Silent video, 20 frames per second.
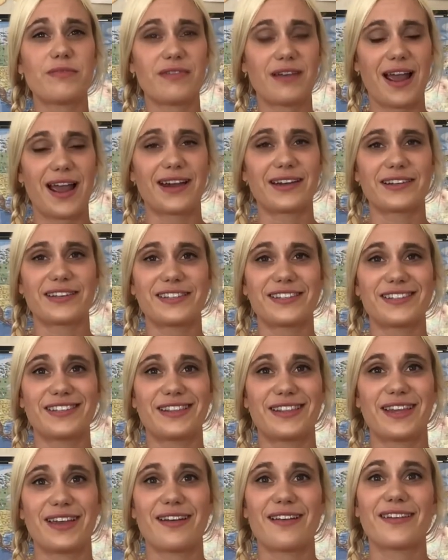practice
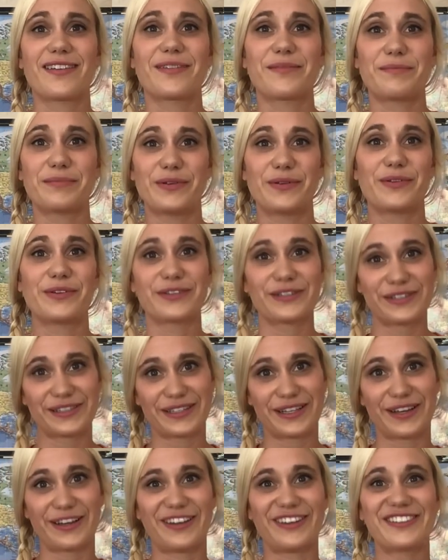their computer
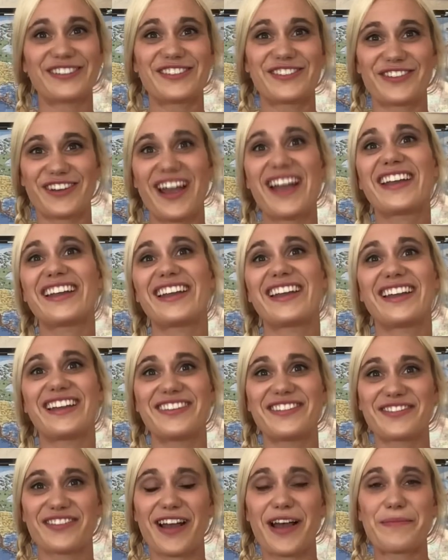skills, dragging
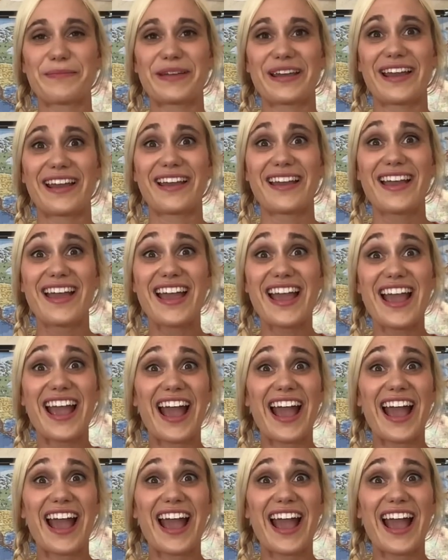and dropping,